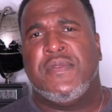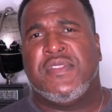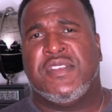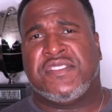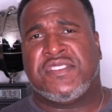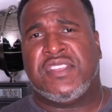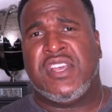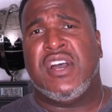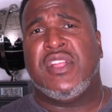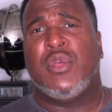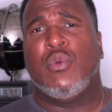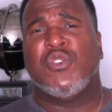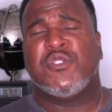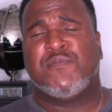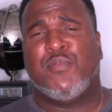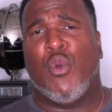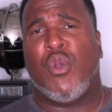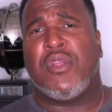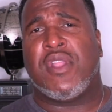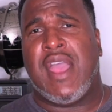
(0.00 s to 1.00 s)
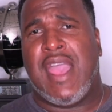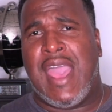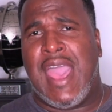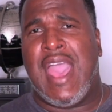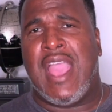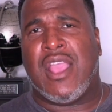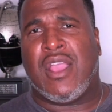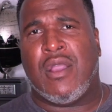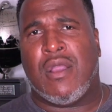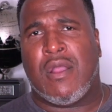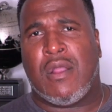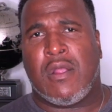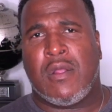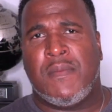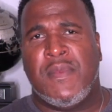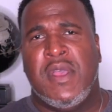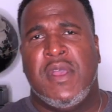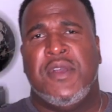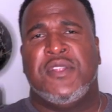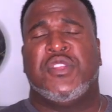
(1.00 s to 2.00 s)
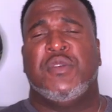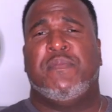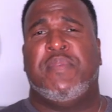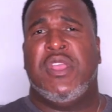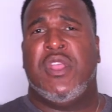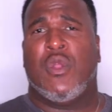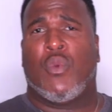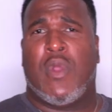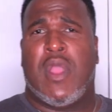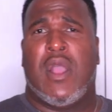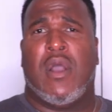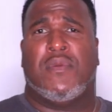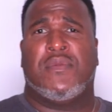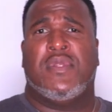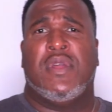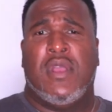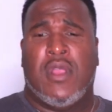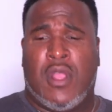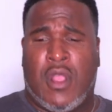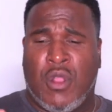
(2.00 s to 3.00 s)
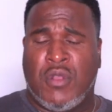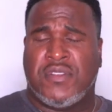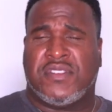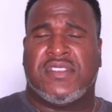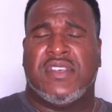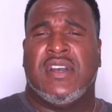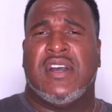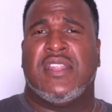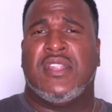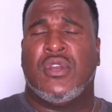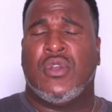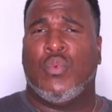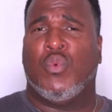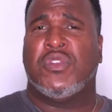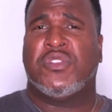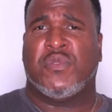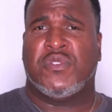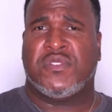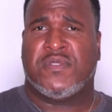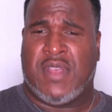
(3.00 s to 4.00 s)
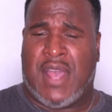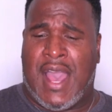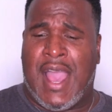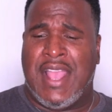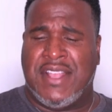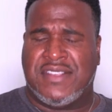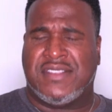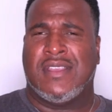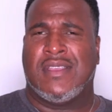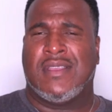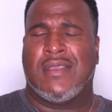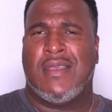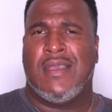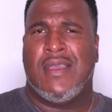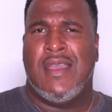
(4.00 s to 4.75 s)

the son who was born to Hagar, to be around her son, which was Isaac.